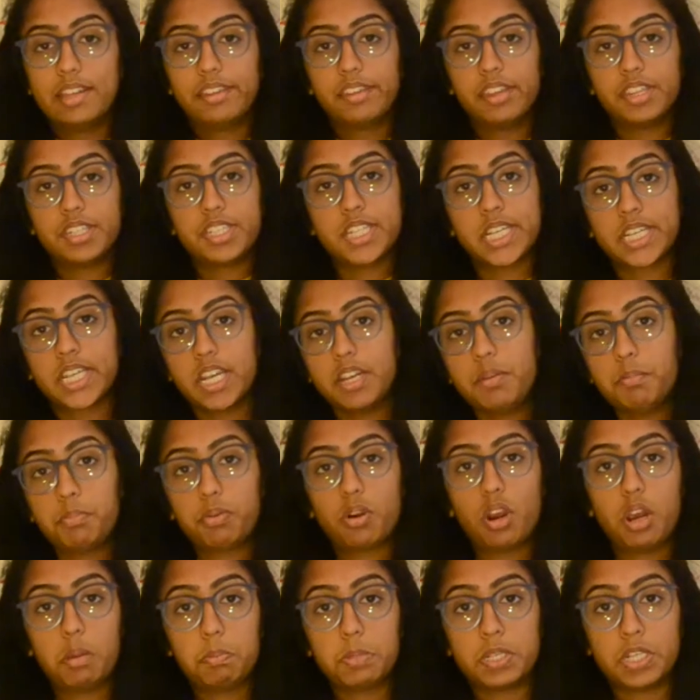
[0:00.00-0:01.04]
The second
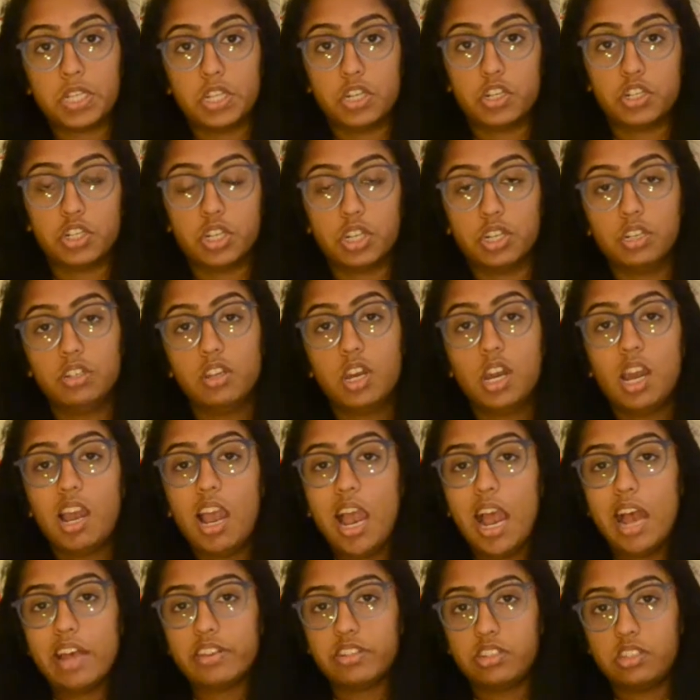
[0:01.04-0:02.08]
proposition
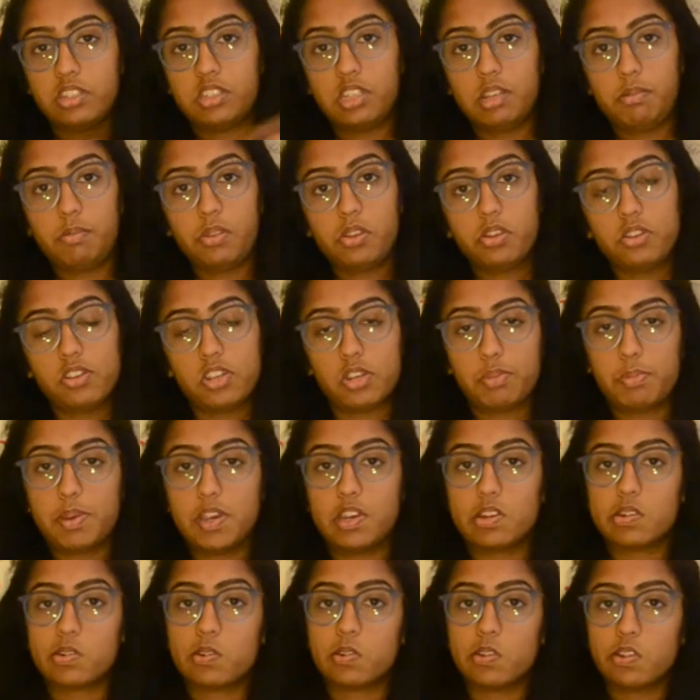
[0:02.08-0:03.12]
has a similar
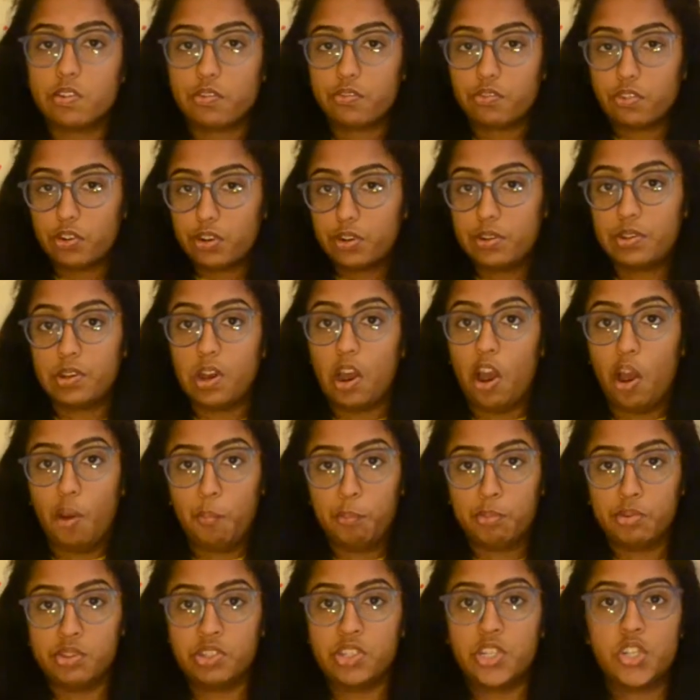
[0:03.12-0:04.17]
speech to the first
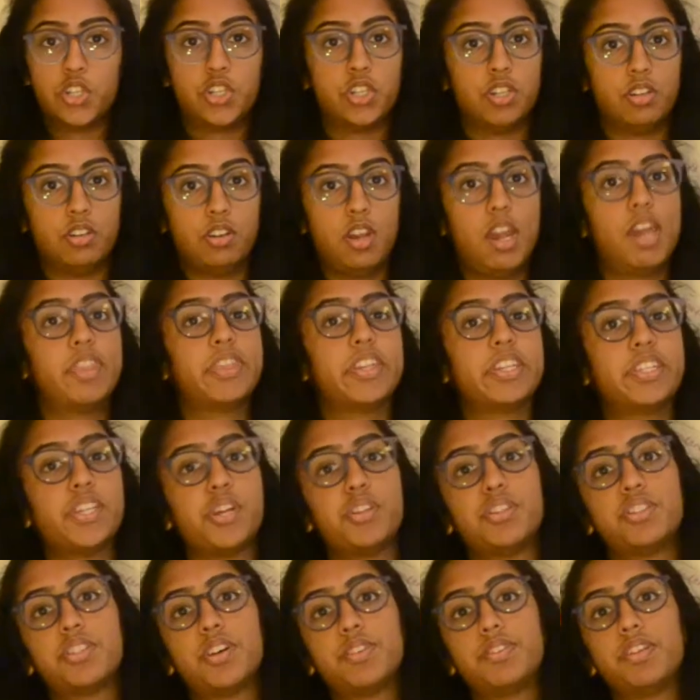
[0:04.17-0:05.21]
opposition, in the
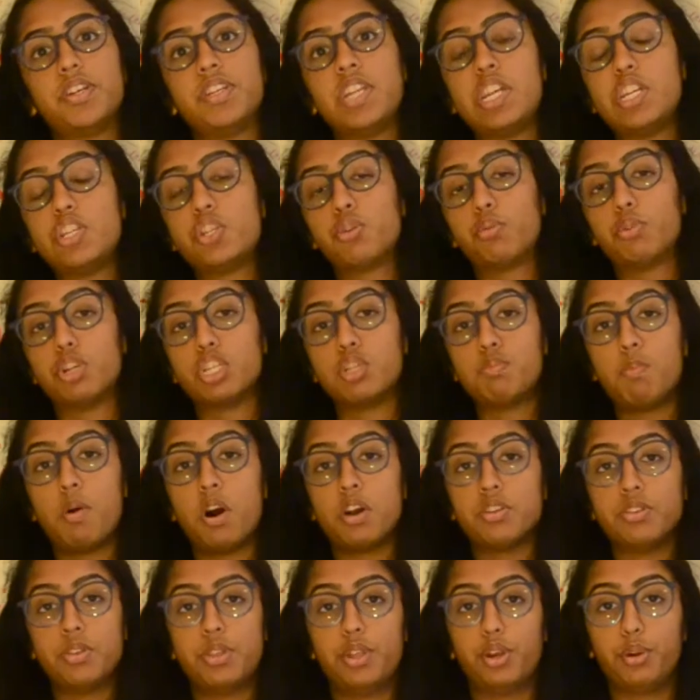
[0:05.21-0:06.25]
sense that they need to
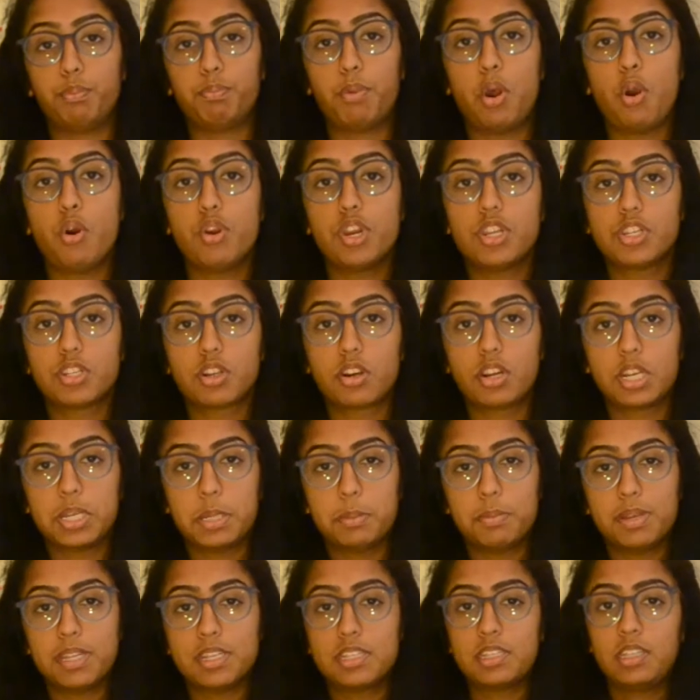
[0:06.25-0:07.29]
respond to their opponent's
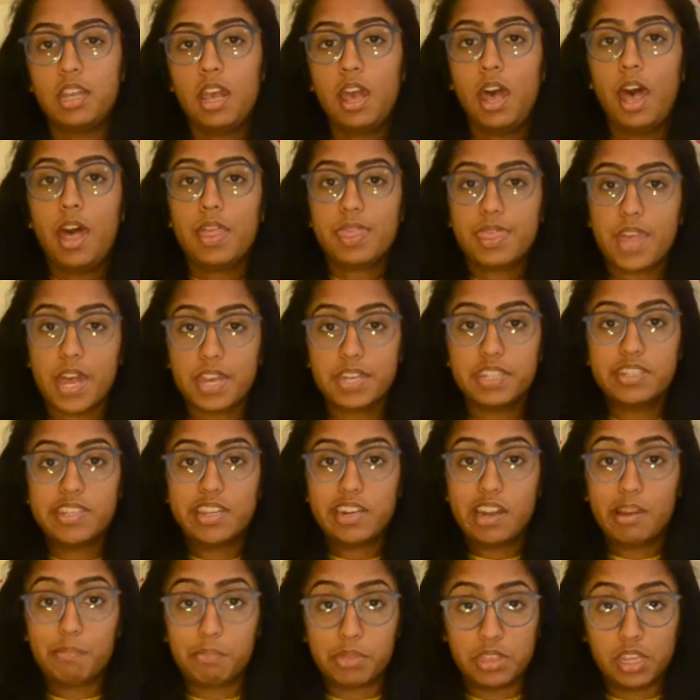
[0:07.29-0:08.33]
arguments, then set
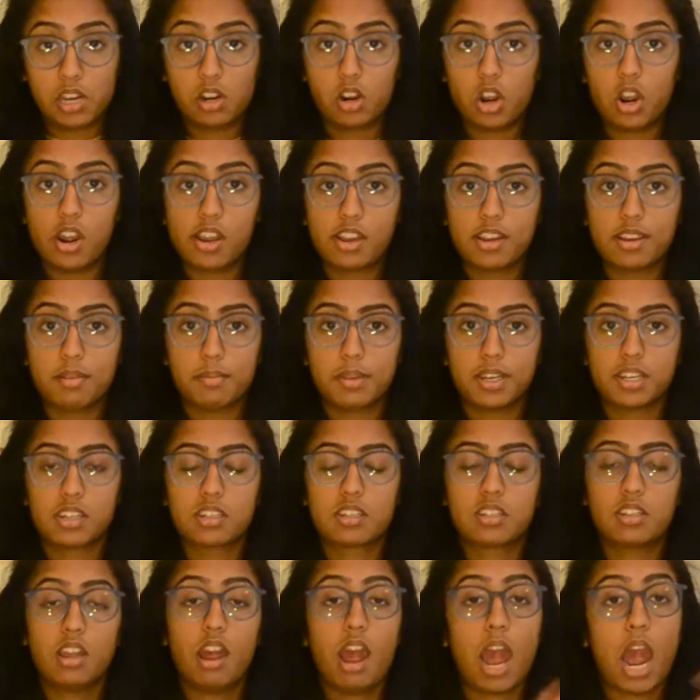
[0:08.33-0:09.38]
up their
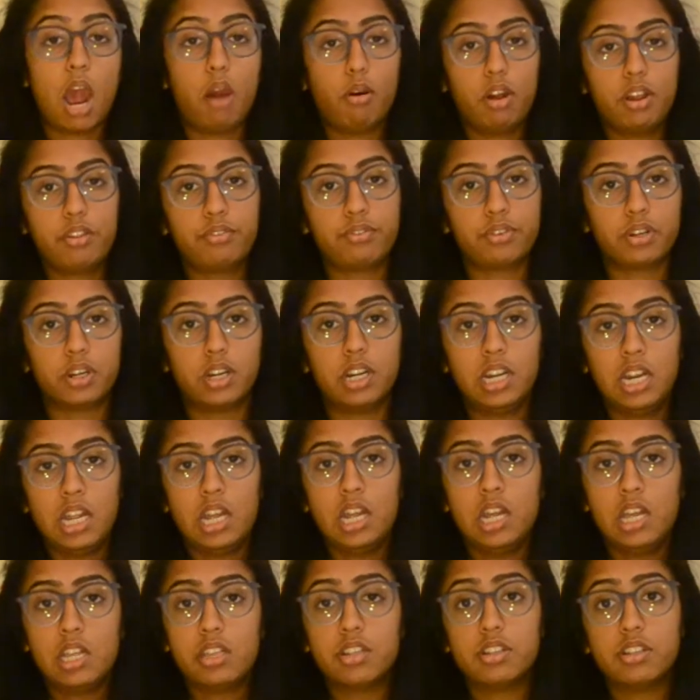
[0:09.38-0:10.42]
arguments. However,
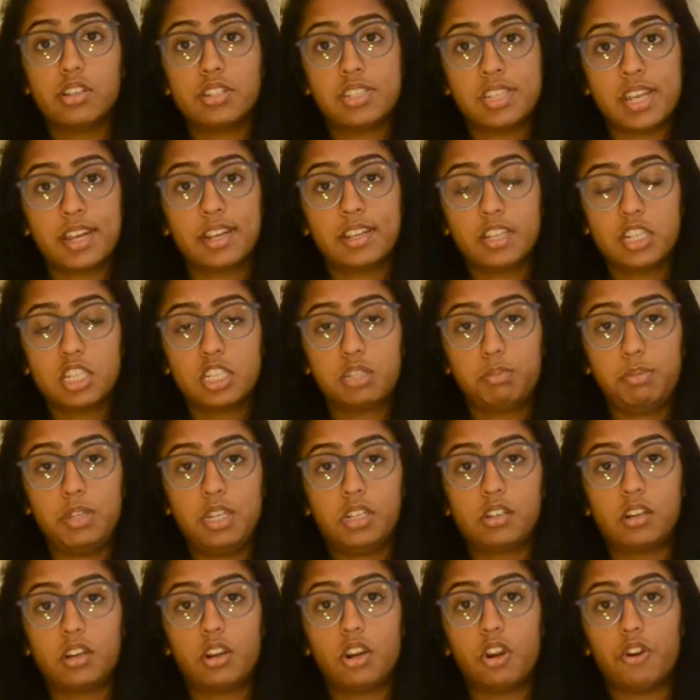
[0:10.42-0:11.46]
the second
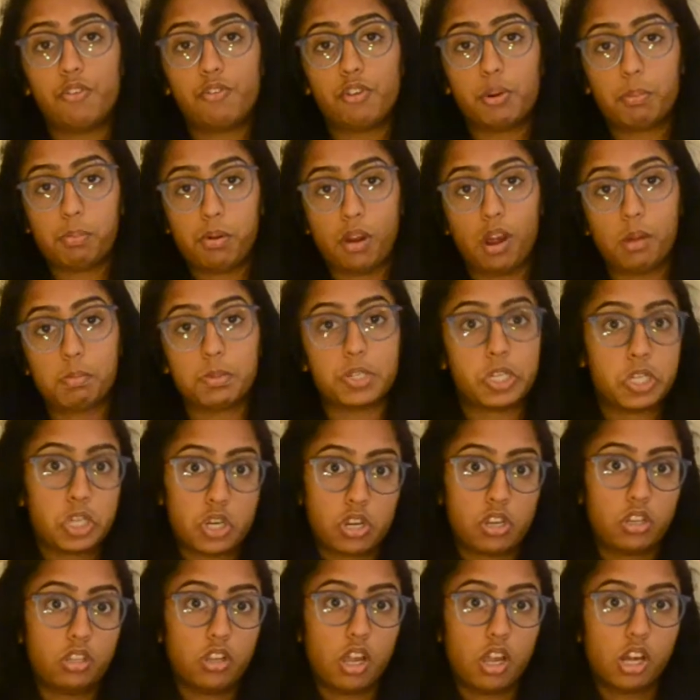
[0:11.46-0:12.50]
speaker for proposition
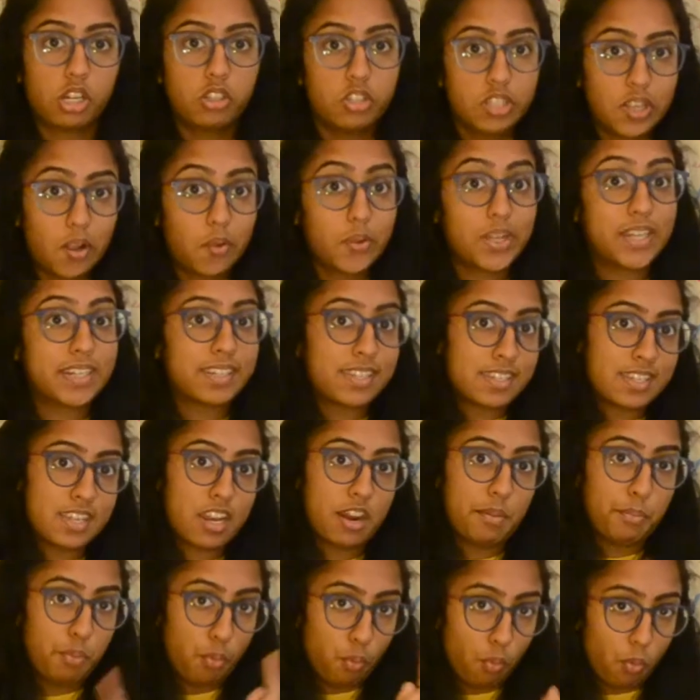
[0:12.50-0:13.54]
luckily only set
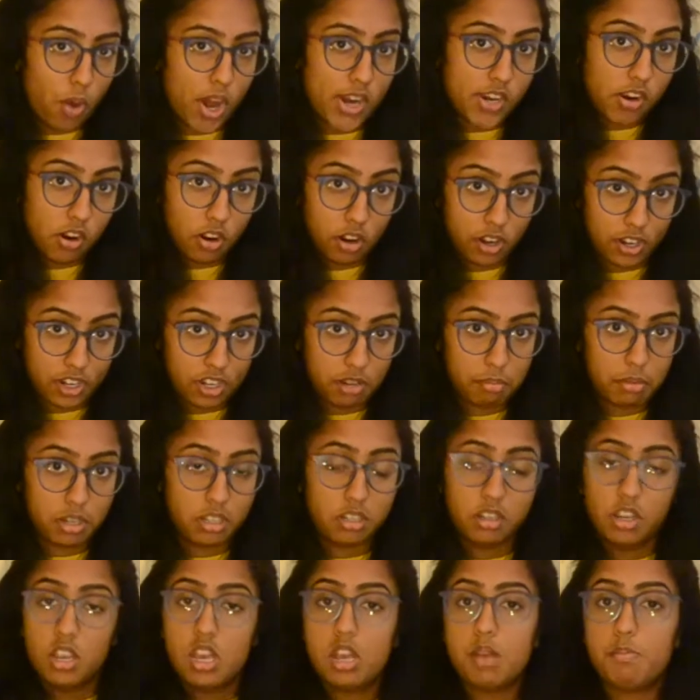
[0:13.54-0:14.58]
up one argument,
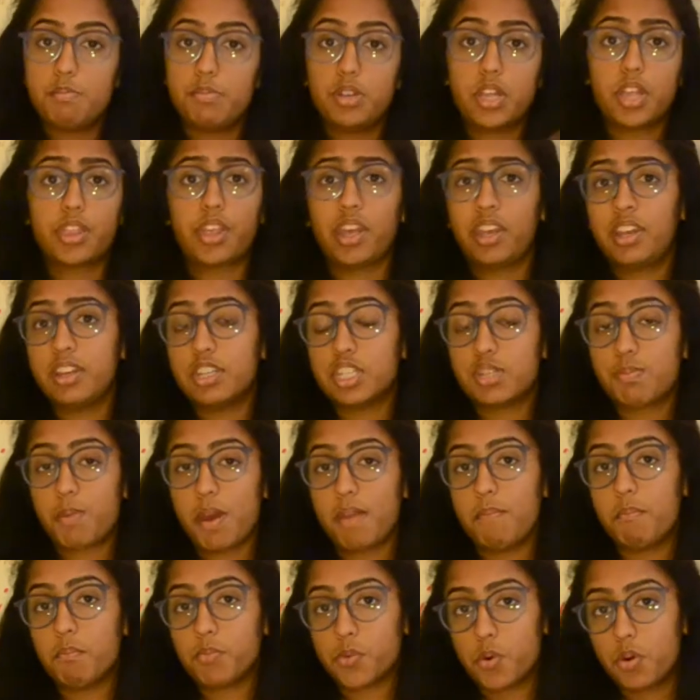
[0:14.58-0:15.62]
meaning they can
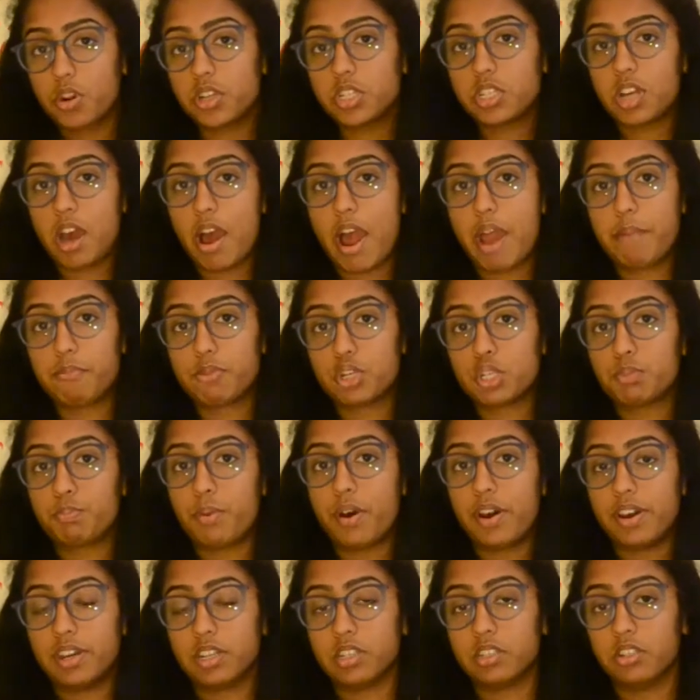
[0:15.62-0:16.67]
spend more time
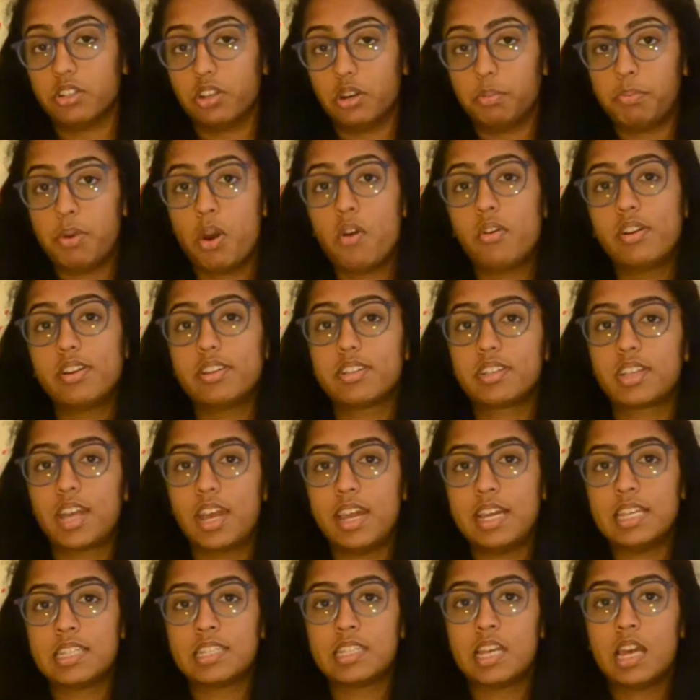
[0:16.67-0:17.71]
responding to their opponent's
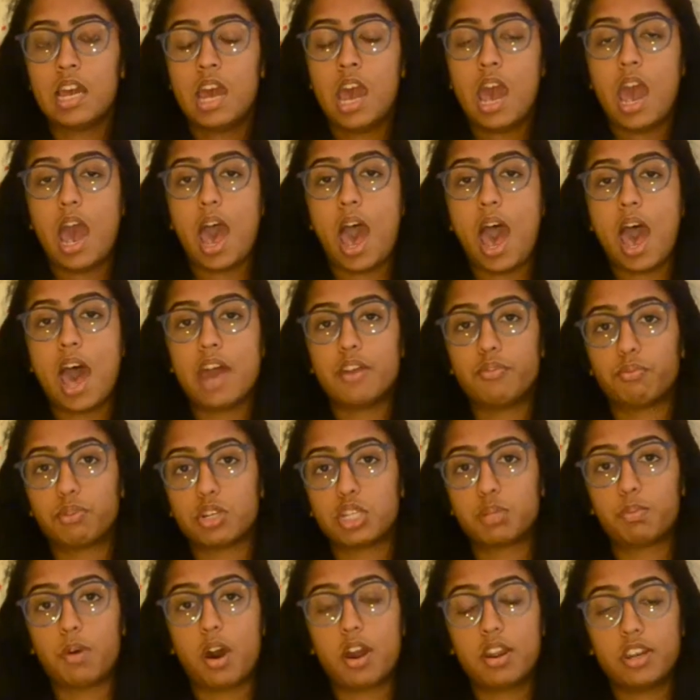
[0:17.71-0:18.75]
case and
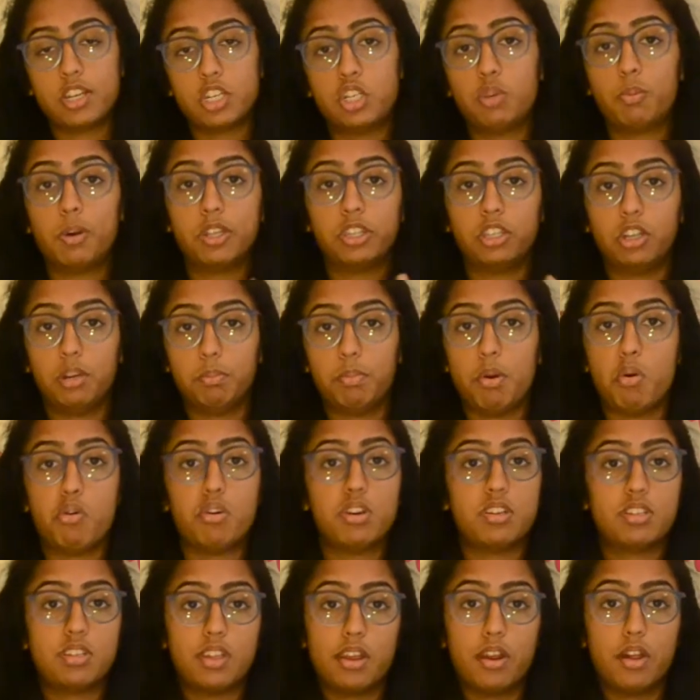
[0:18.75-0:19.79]
responding to what their
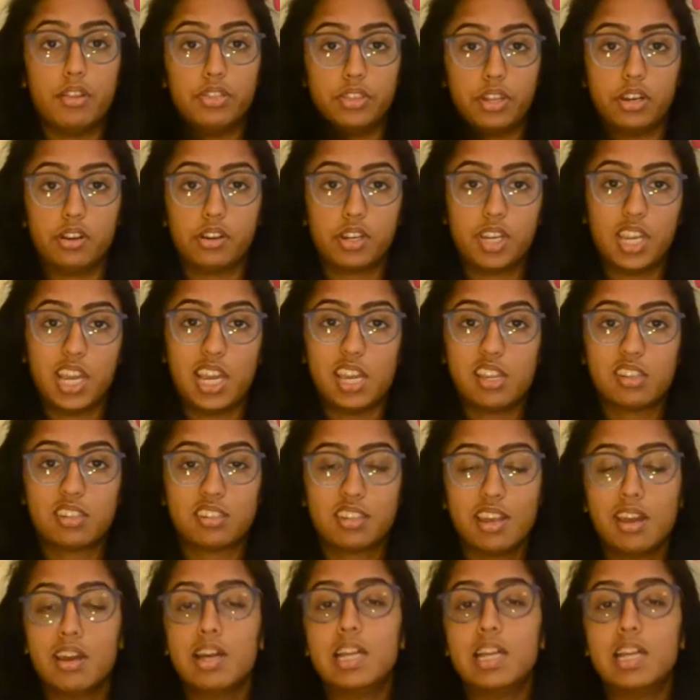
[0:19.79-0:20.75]
opponent said on their case.